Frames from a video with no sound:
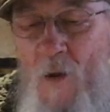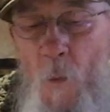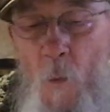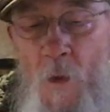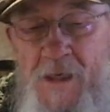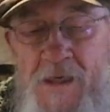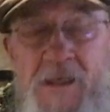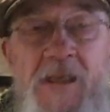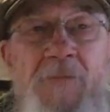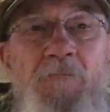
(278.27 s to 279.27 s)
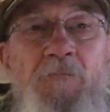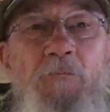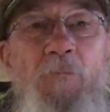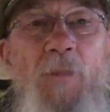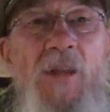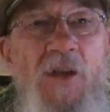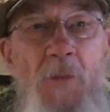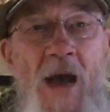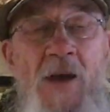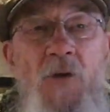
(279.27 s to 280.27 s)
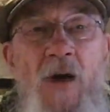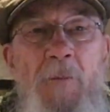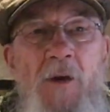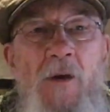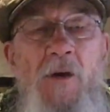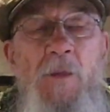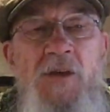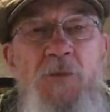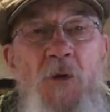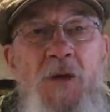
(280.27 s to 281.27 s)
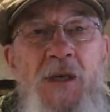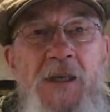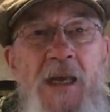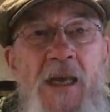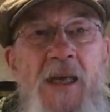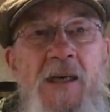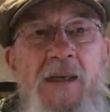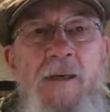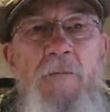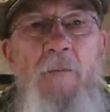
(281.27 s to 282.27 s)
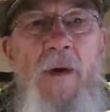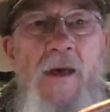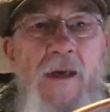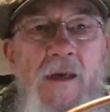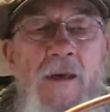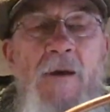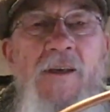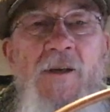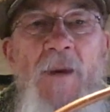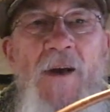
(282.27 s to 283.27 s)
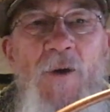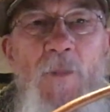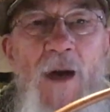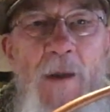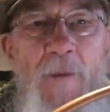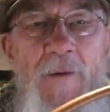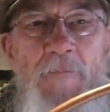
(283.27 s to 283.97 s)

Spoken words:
what tobacco I'm going to be smoking and my tobacco pipe.